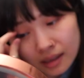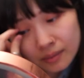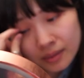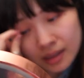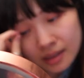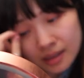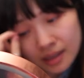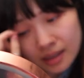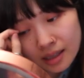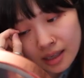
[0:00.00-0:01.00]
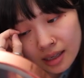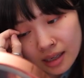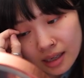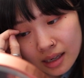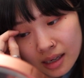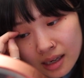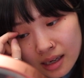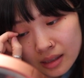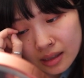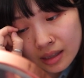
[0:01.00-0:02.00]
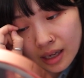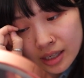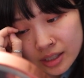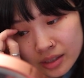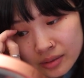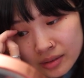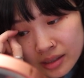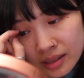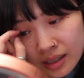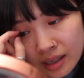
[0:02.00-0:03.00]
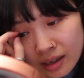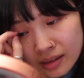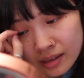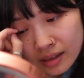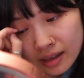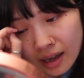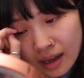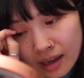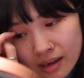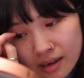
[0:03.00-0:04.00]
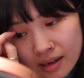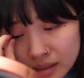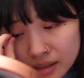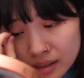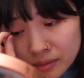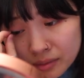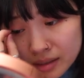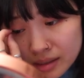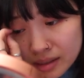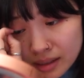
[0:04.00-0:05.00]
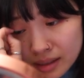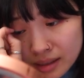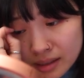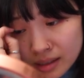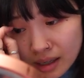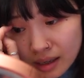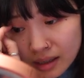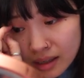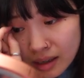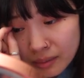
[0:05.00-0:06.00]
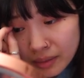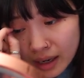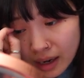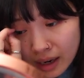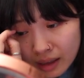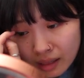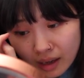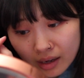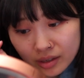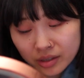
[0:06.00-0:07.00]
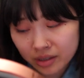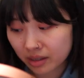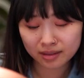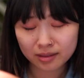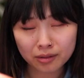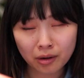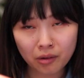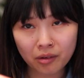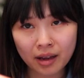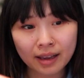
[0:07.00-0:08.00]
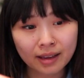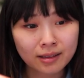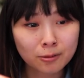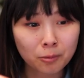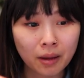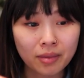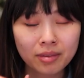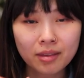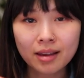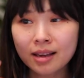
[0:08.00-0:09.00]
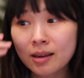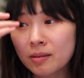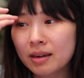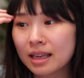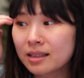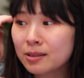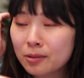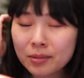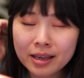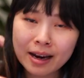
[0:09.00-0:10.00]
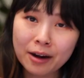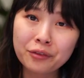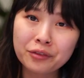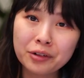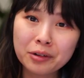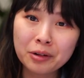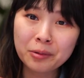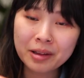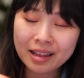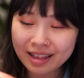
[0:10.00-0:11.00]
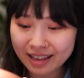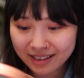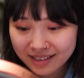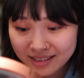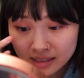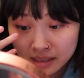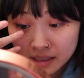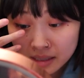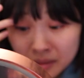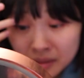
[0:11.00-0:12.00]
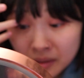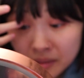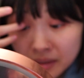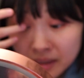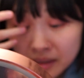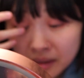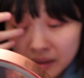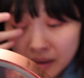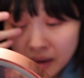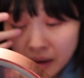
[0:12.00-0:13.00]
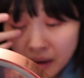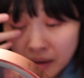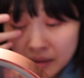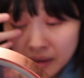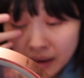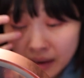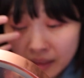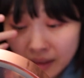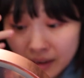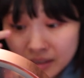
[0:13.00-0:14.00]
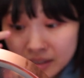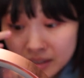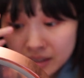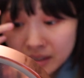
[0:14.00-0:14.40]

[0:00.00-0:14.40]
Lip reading: I'm guessing the lashes are sticking onto that. It was like tugging on my eyelash. So I guess one thing you need to be careful with is don't get it on your eyelash.